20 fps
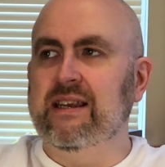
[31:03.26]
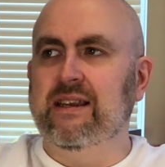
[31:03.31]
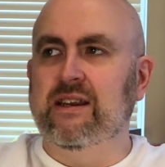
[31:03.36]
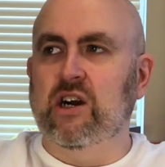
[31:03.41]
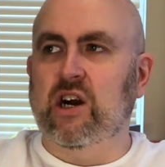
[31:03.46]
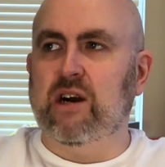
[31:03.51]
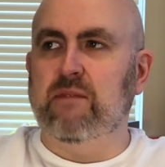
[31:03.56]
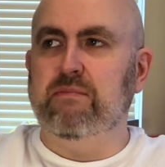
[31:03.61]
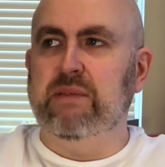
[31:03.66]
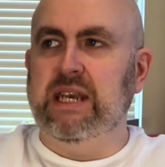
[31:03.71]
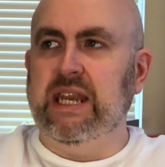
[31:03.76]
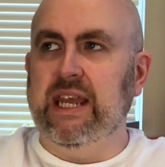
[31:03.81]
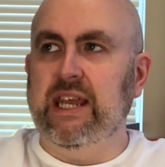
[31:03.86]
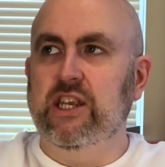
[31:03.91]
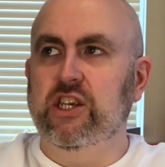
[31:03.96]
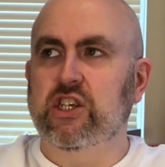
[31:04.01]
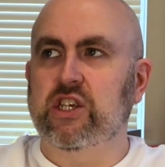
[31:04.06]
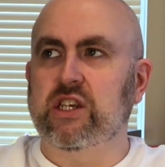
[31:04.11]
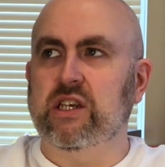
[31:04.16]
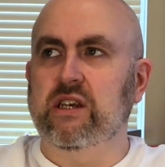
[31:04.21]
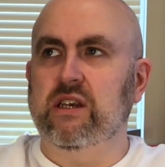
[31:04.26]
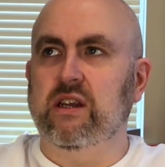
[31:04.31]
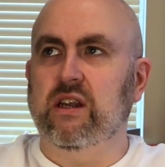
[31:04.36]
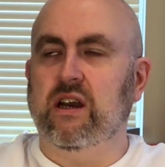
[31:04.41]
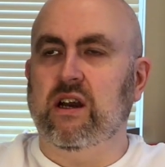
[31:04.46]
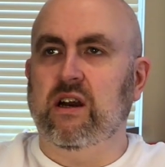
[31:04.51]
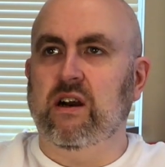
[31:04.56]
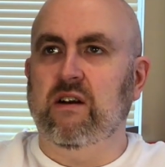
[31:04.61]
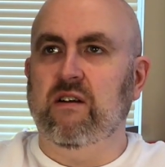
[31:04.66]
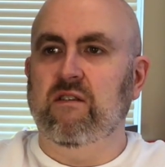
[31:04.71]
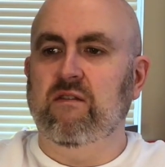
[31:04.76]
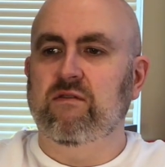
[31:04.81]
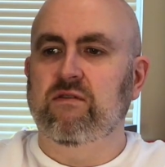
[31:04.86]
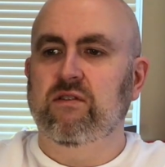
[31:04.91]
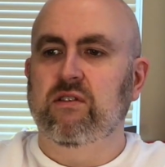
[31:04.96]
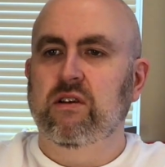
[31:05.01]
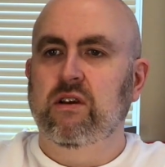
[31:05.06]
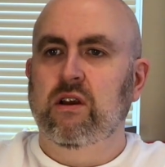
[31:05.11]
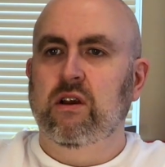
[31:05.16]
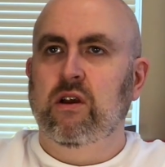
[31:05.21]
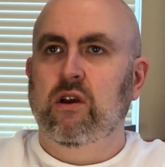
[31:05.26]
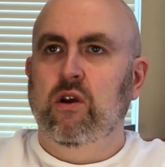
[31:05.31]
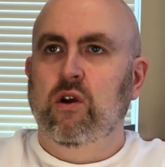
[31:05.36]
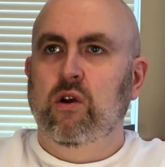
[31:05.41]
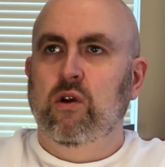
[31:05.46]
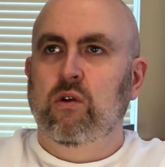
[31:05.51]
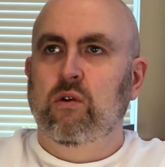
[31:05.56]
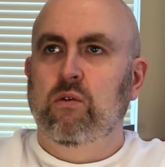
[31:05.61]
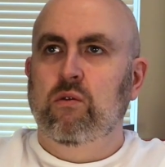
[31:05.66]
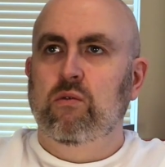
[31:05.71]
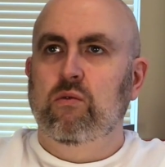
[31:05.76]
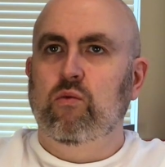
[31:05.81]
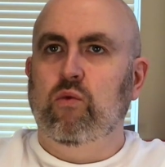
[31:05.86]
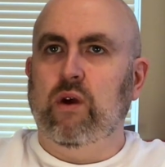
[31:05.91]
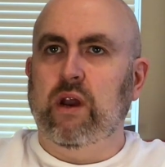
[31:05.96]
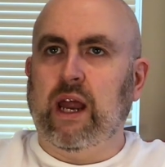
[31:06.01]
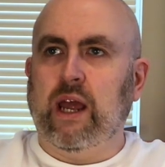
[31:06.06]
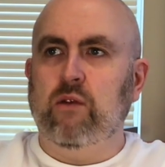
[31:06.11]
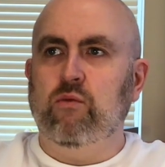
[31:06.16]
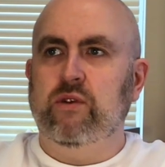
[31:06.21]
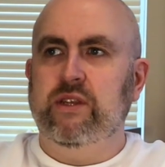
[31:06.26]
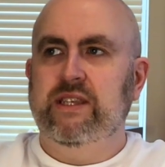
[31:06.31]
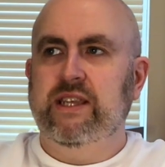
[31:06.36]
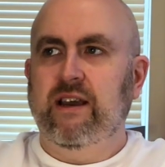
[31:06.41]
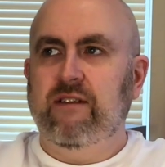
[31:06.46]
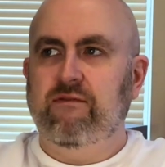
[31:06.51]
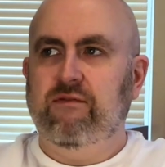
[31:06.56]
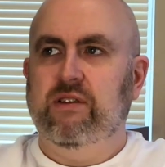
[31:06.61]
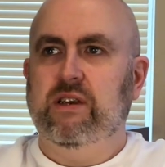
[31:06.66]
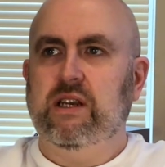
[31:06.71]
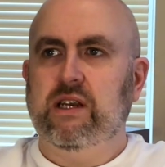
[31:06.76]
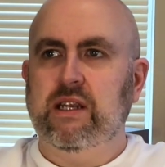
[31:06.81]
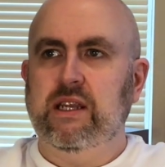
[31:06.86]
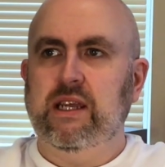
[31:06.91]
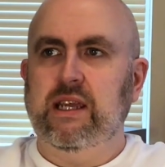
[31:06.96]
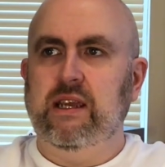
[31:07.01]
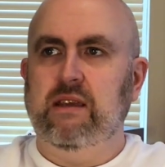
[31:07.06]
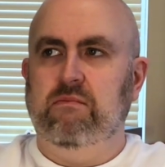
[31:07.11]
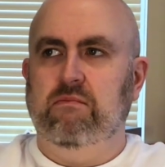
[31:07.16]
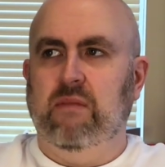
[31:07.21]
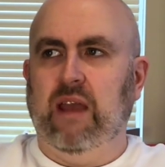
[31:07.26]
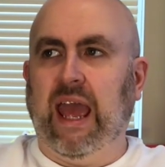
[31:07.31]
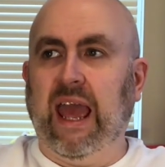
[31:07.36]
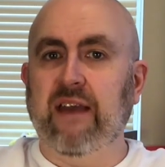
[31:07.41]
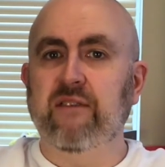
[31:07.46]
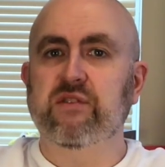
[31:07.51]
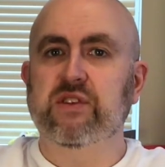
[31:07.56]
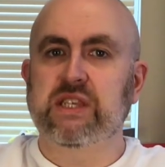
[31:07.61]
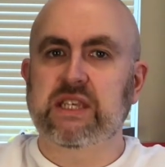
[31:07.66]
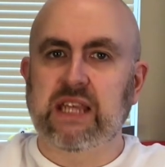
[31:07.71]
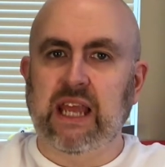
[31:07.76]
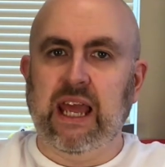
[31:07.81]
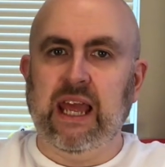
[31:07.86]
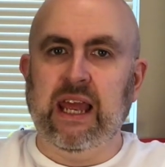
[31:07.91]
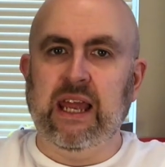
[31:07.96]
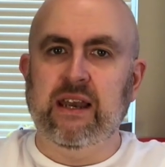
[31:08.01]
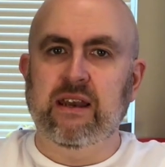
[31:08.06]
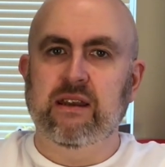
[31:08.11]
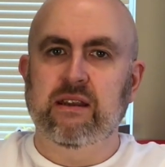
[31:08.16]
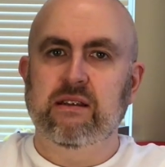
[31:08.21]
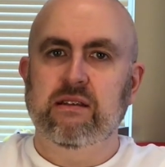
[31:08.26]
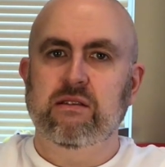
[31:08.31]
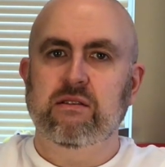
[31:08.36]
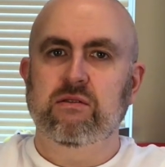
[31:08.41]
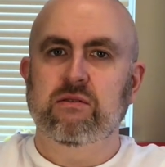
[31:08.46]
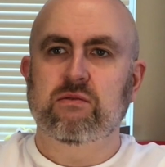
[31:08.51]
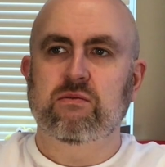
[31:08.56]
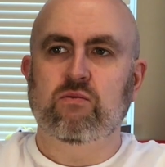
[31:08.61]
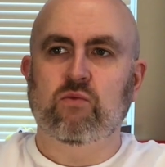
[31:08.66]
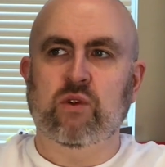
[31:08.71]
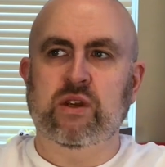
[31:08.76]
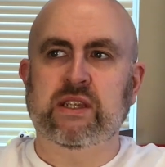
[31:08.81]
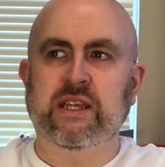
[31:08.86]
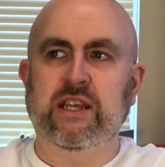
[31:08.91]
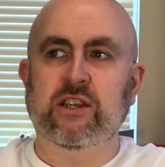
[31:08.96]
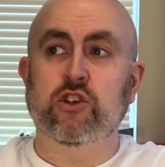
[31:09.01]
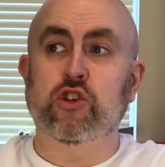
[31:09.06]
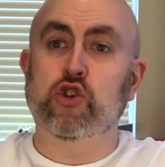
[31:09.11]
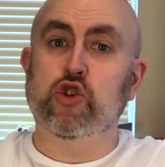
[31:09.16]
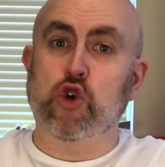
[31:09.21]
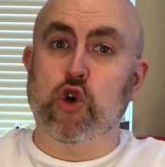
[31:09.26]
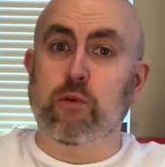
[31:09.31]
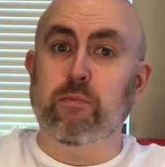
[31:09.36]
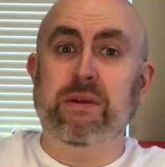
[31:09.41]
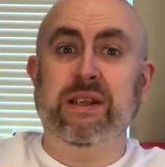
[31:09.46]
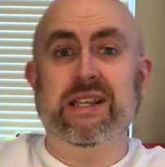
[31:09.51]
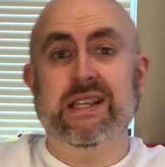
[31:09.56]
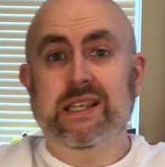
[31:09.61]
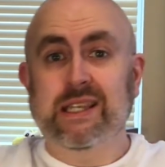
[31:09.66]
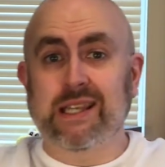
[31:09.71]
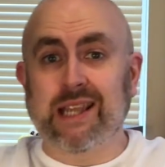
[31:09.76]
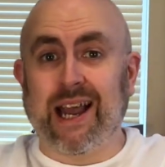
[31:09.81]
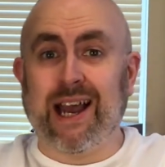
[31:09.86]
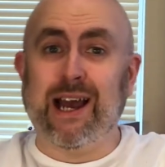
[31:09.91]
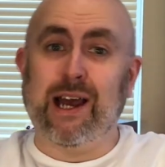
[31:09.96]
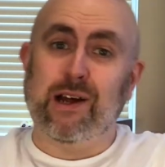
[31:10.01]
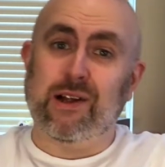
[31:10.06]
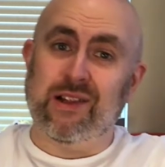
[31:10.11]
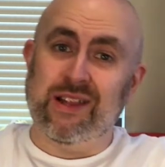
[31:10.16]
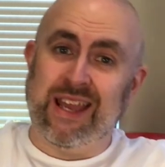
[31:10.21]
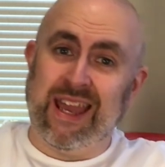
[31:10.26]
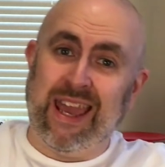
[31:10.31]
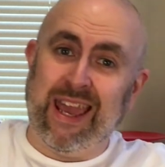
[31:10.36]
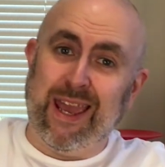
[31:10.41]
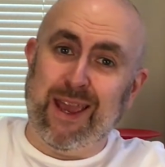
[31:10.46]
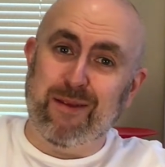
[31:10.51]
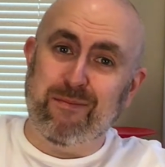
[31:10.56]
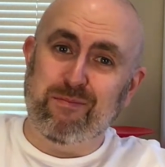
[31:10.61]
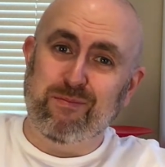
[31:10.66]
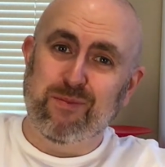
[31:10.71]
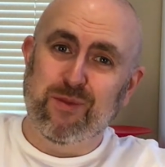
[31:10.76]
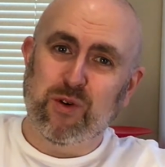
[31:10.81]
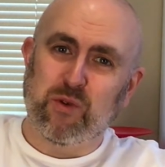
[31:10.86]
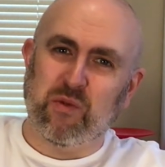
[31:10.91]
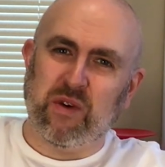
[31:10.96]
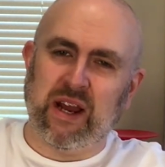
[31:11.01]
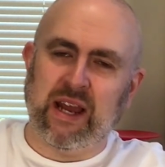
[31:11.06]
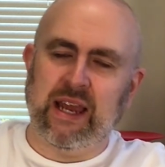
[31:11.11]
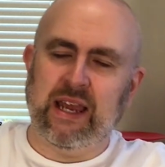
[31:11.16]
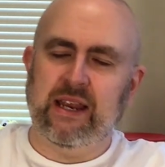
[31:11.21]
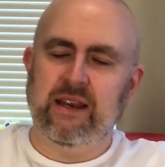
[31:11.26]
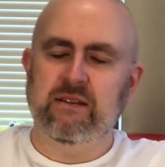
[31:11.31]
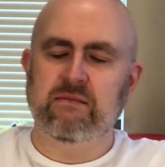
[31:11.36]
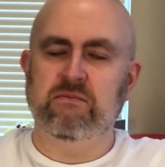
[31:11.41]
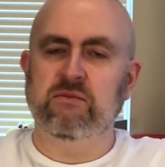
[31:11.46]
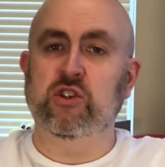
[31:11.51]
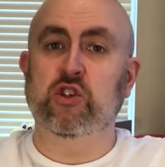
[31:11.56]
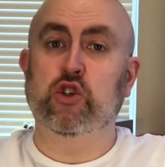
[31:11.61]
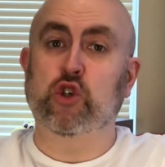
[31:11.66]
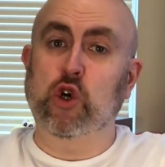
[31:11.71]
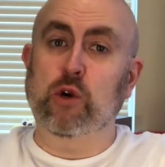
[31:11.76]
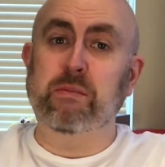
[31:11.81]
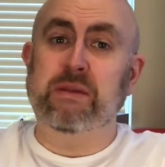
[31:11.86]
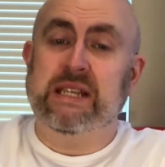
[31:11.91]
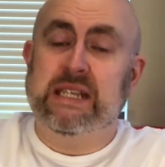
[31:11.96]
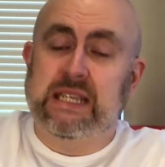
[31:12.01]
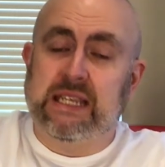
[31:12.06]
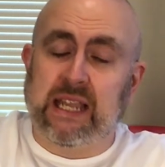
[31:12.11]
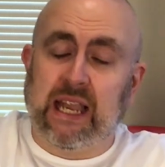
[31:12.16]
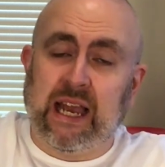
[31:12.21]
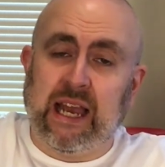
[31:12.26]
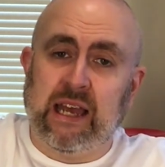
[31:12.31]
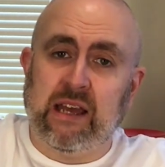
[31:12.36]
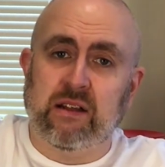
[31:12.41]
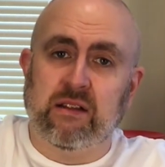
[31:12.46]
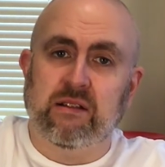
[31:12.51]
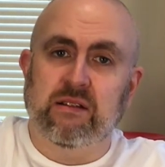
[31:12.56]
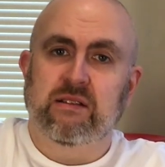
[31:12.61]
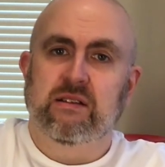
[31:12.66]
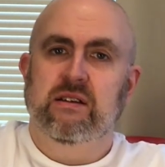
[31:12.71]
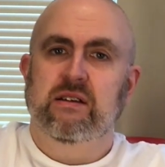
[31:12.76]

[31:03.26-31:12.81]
combination of what I would definitely have said was a German-style game, right? German style